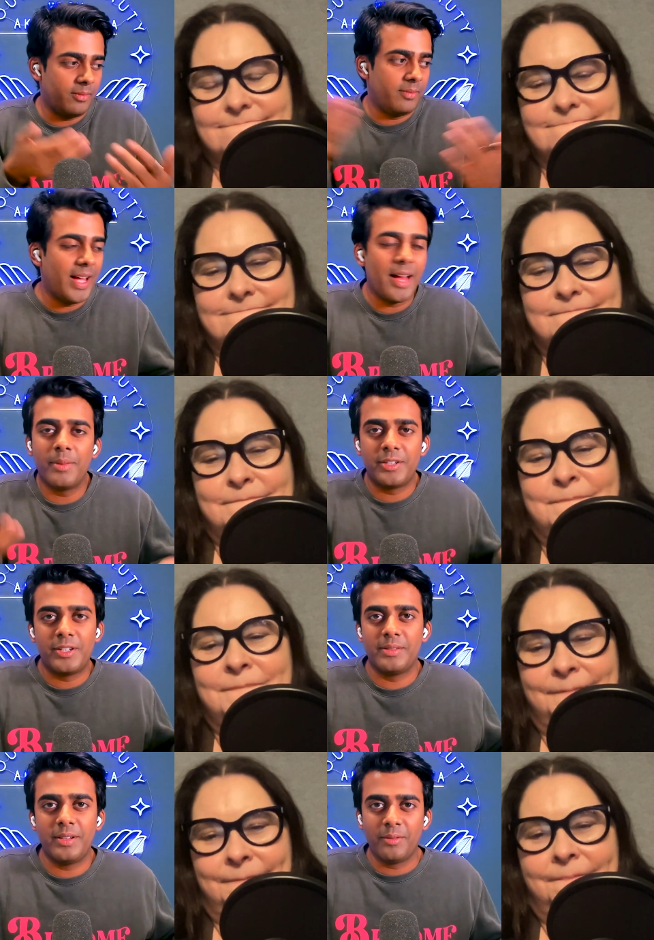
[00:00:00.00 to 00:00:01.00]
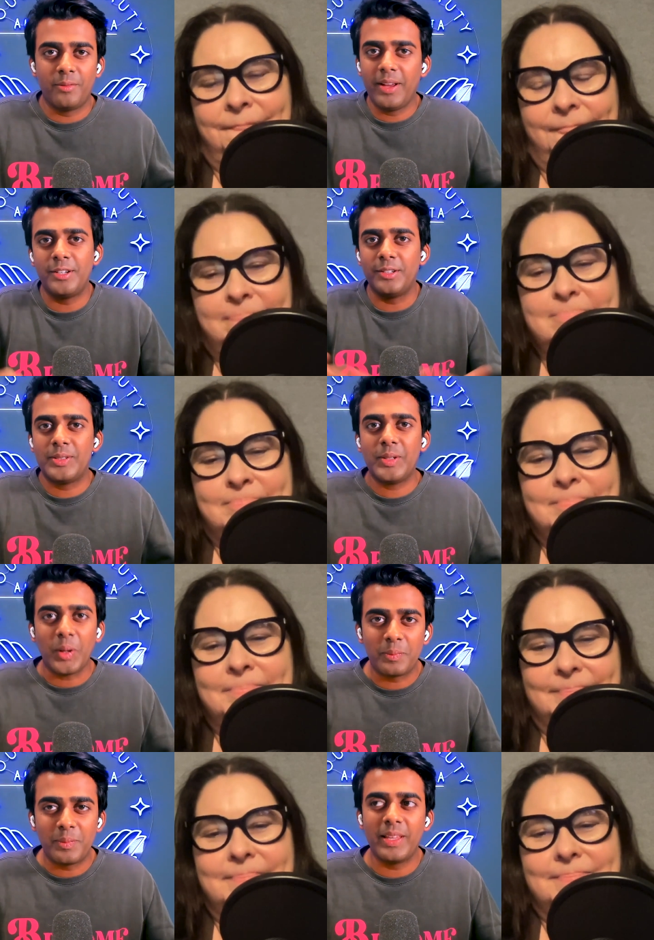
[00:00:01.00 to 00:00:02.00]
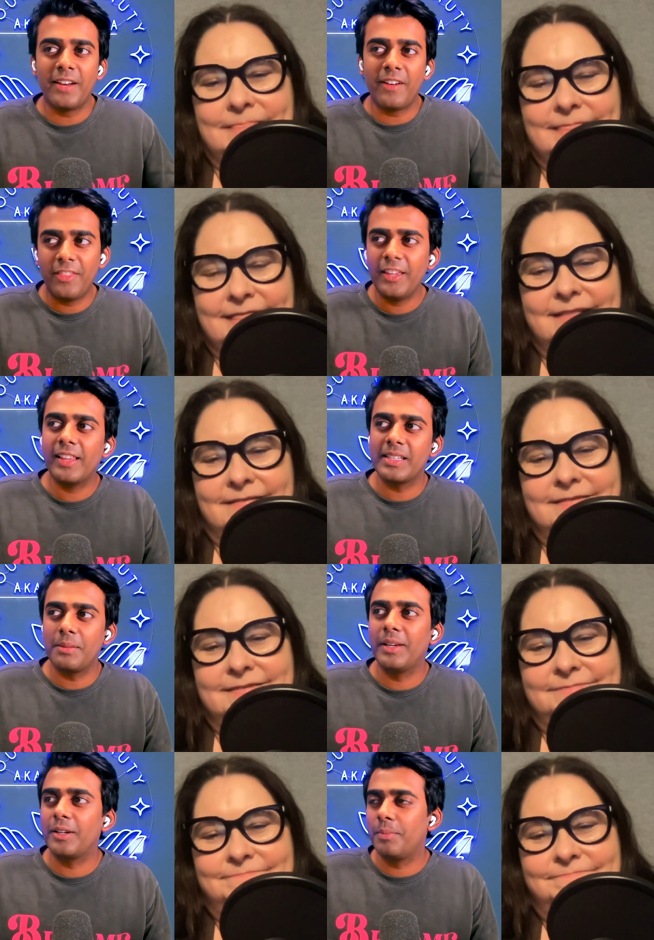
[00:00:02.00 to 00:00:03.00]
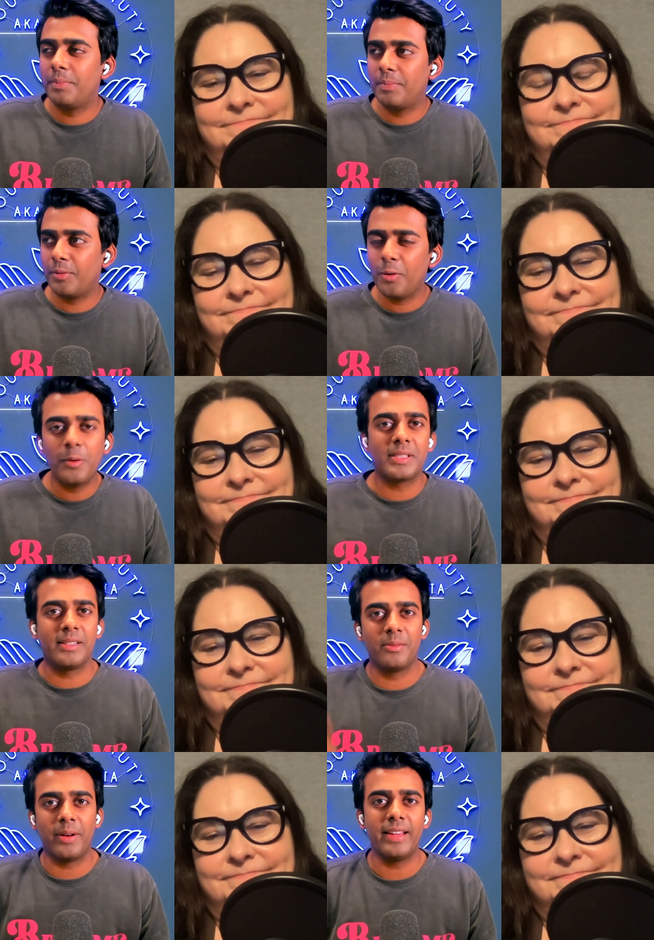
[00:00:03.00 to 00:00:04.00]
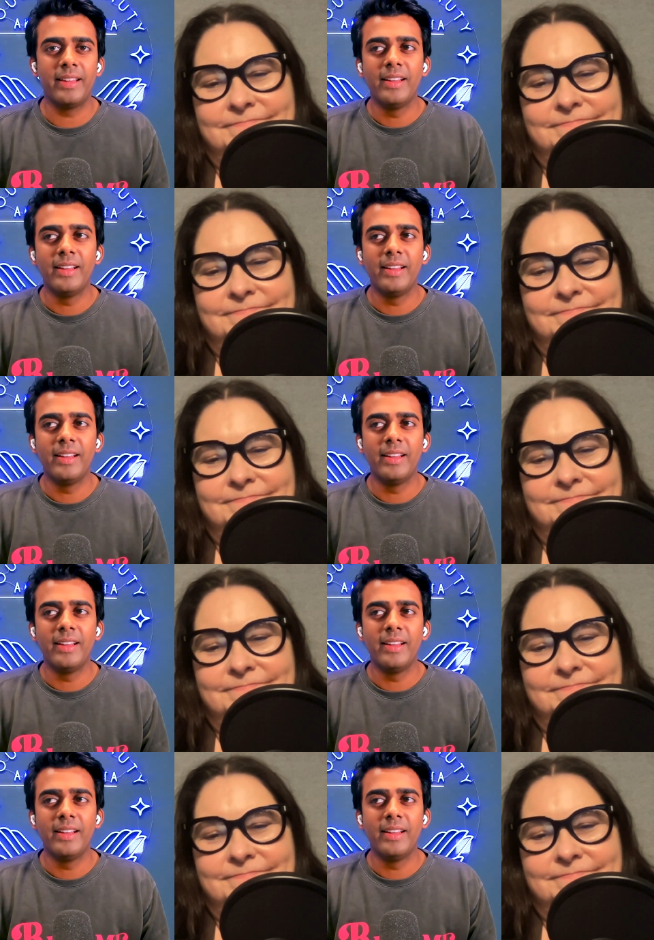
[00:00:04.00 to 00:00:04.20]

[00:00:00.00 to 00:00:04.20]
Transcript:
Speaker 1: how much is you know where do you stop? But then if I think there's a bigger cause in the way,